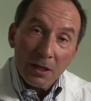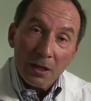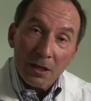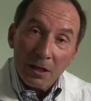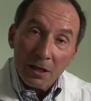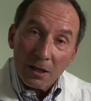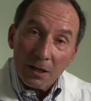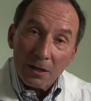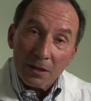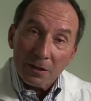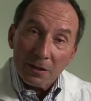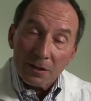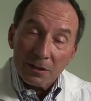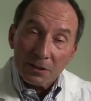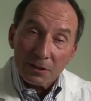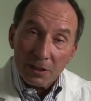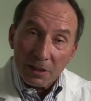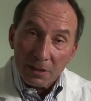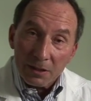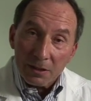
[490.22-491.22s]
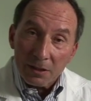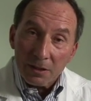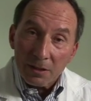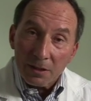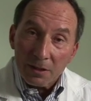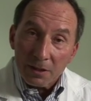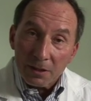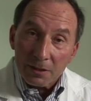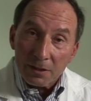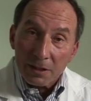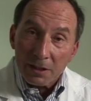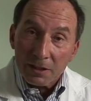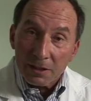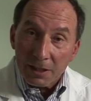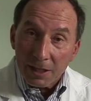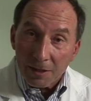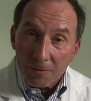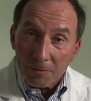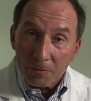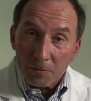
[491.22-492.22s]
The second thing that can
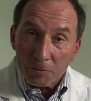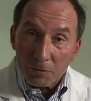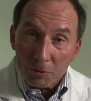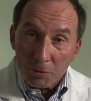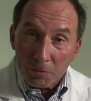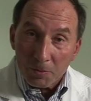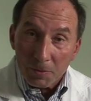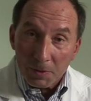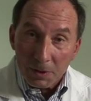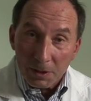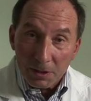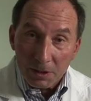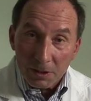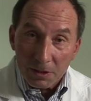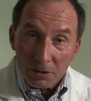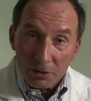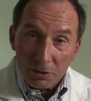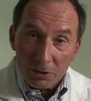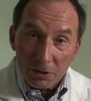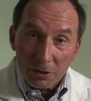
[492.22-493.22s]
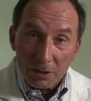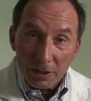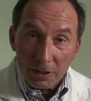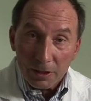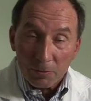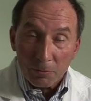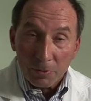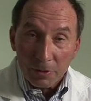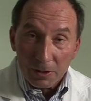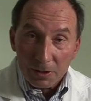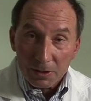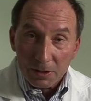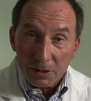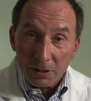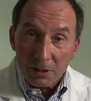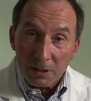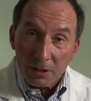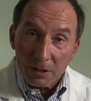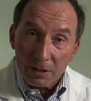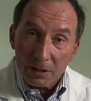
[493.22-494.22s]
happen, which would be considered a risk,
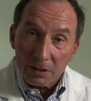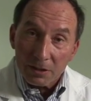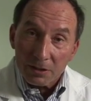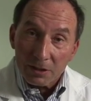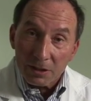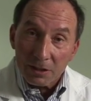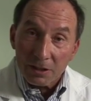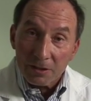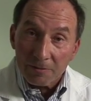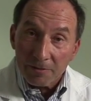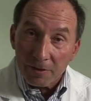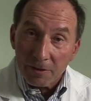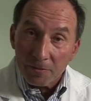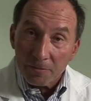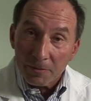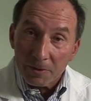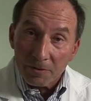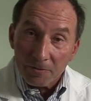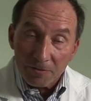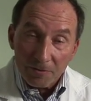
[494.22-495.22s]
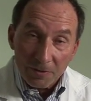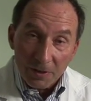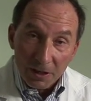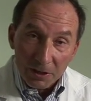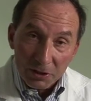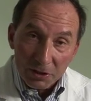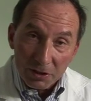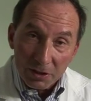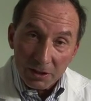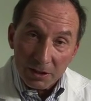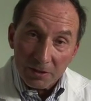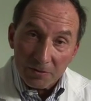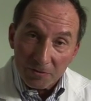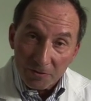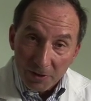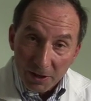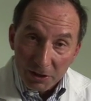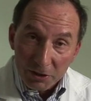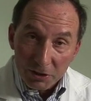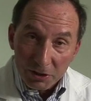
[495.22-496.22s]
is the development of
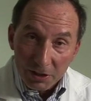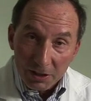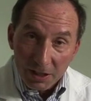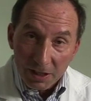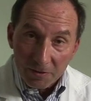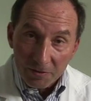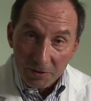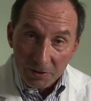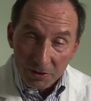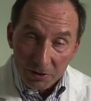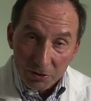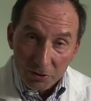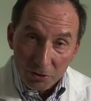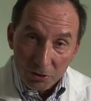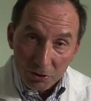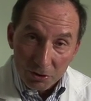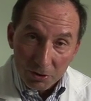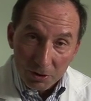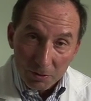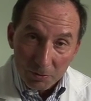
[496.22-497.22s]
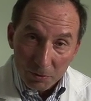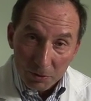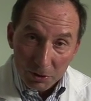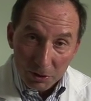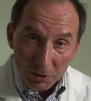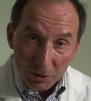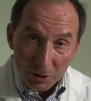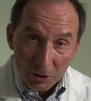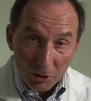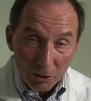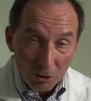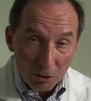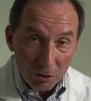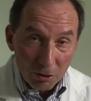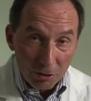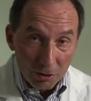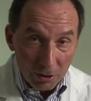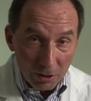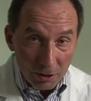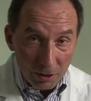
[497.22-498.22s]
infection after the surgery, which can
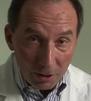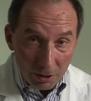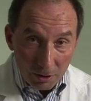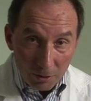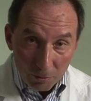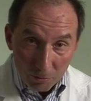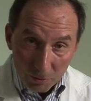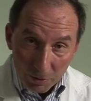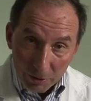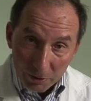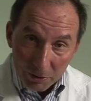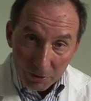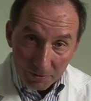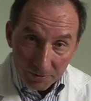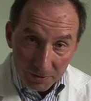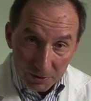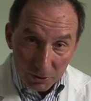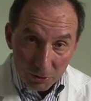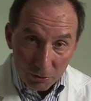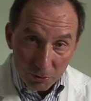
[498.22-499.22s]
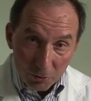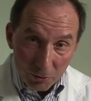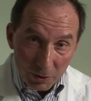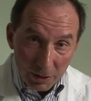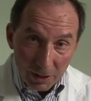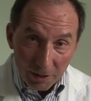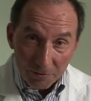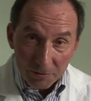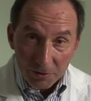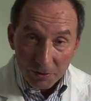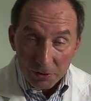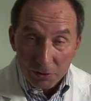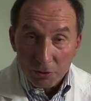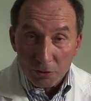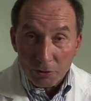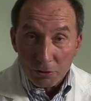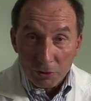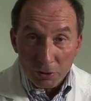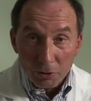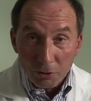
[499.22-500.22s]
occur relatively soon after the
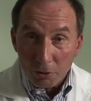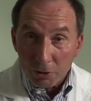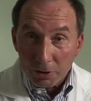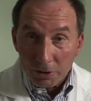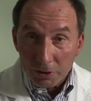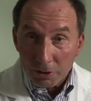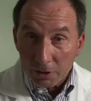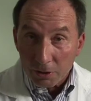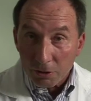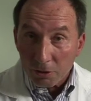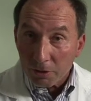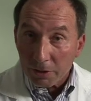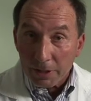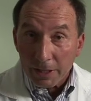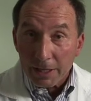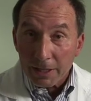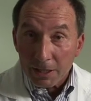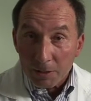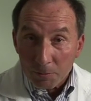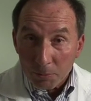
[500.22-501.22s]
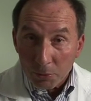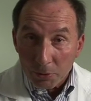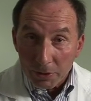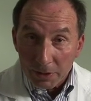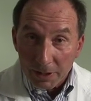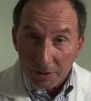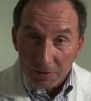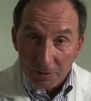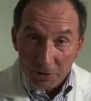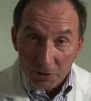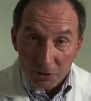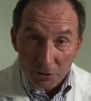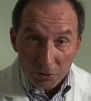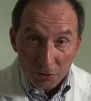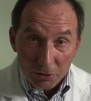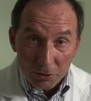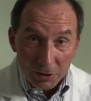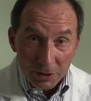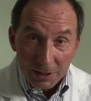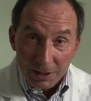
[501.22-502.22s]
surgery or can occur at any point after the
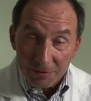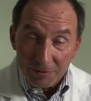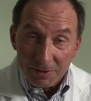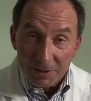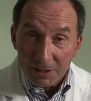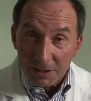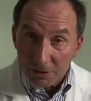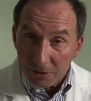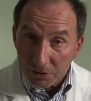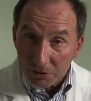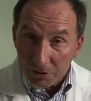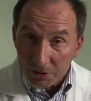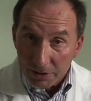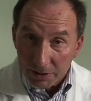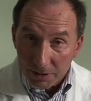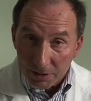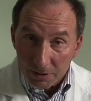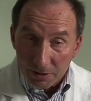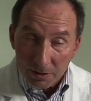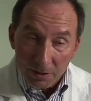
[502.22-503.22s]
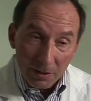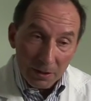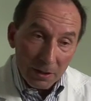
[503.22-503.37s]
surgery, even years later.